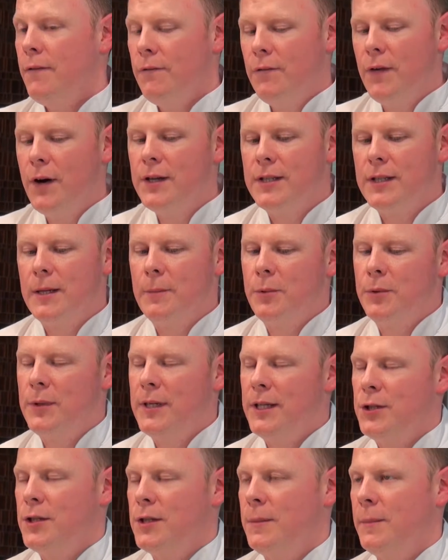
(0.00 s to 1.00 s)
Very simple
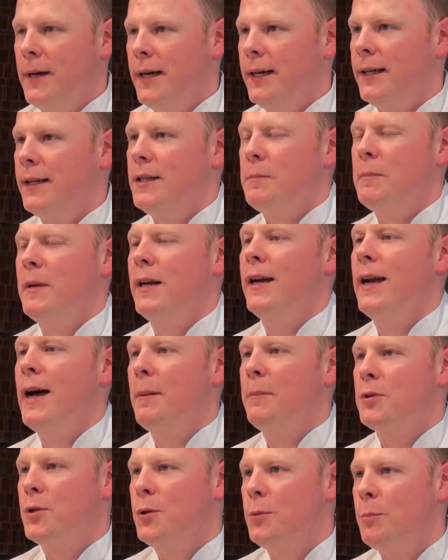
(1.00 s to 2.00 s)
dish to make. It's been an
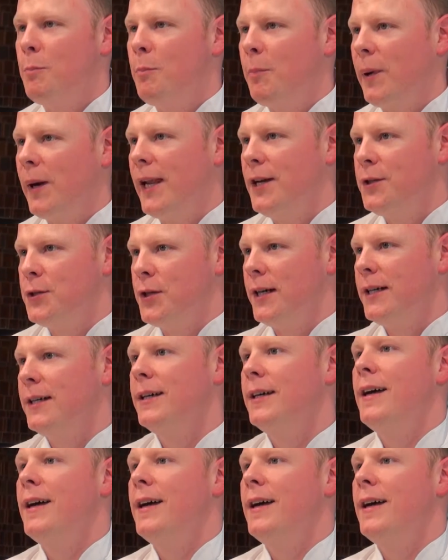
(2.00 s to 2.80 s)
absolute pleasure.